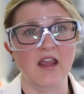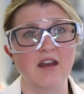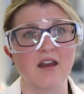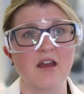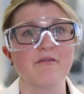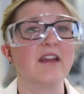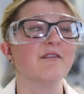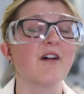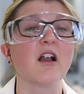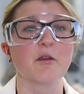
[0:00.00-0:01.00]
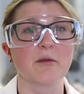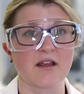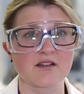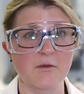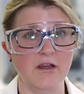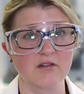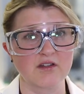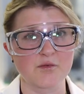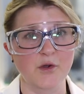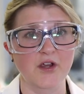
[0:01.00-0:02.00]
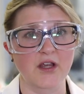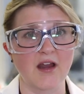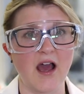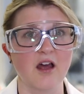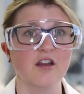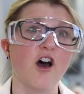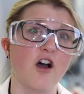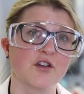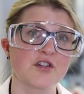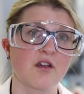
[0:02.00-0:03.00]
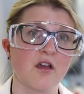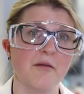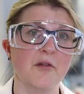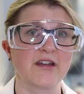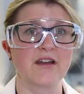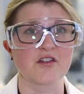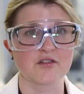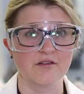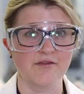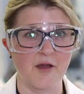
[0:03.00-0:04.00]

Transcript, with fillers: gain invaluable experience working at a large multinational